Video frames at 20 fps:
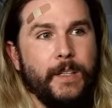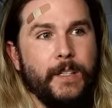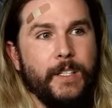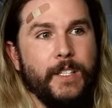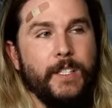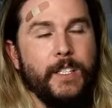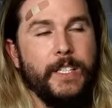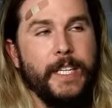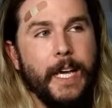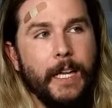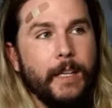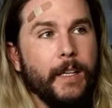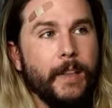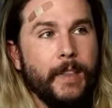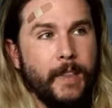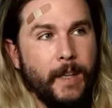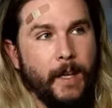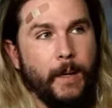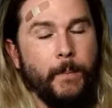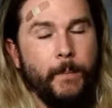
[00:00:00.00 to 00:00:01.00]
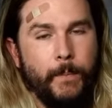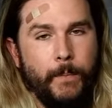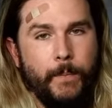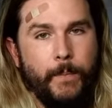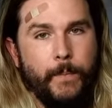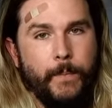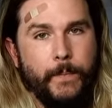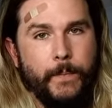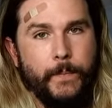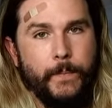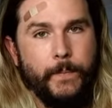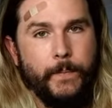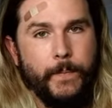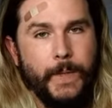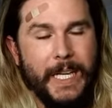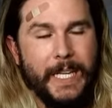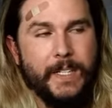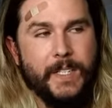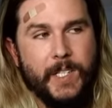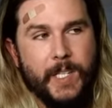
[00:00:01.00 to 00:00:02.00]
yell at them
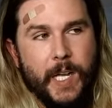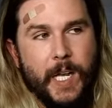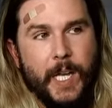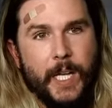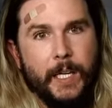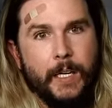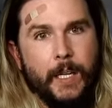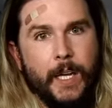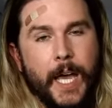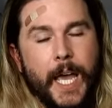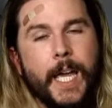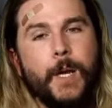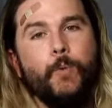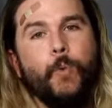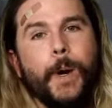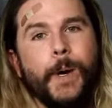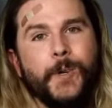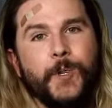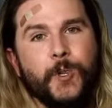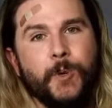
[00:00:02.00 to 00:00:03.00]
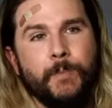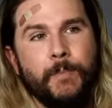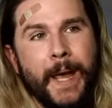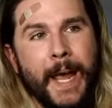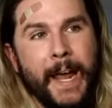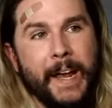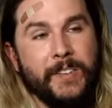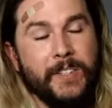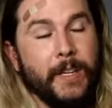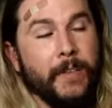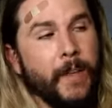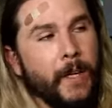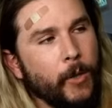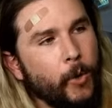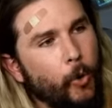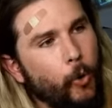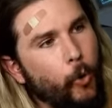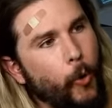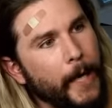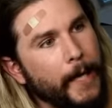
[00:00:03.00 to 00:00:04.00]
and say, hey, where's your mask? And then
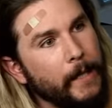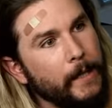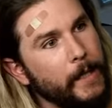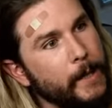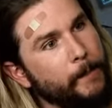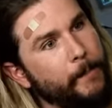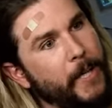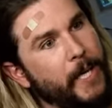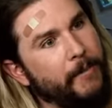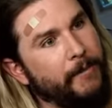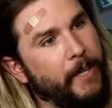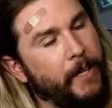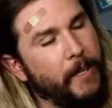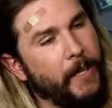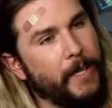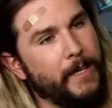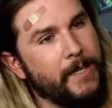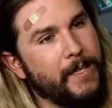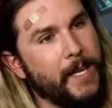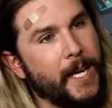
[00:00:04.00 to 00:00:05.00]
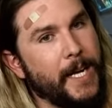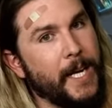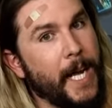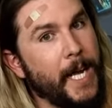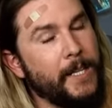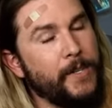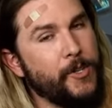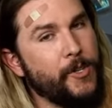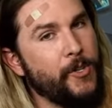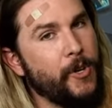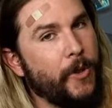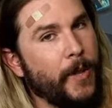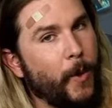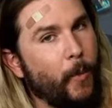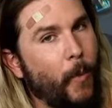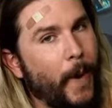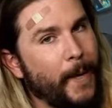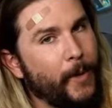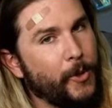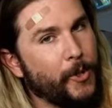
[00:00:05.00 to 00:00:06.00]
quickly pivot and say, hey, did you know that
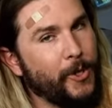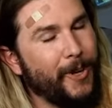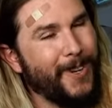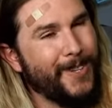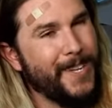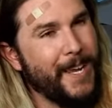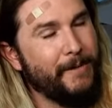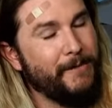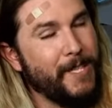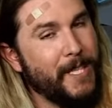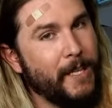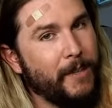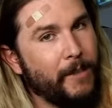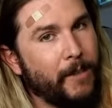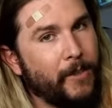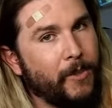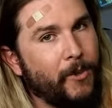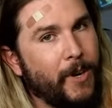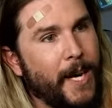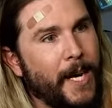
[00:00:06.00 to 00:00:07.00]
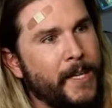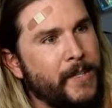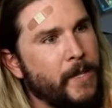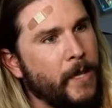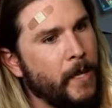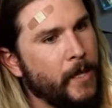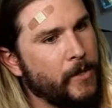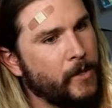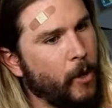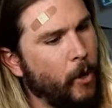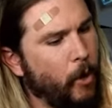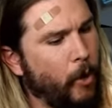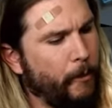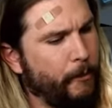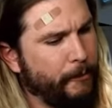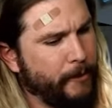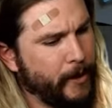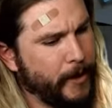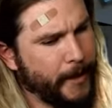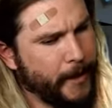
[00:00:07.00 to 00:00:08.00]
whale sharks have teeth on their eyes? To
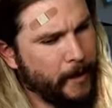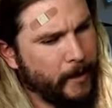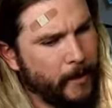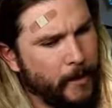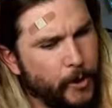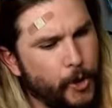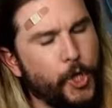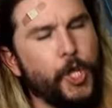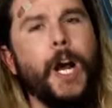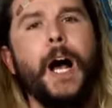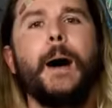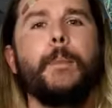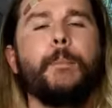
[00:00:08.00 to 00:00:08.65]
hopefully chop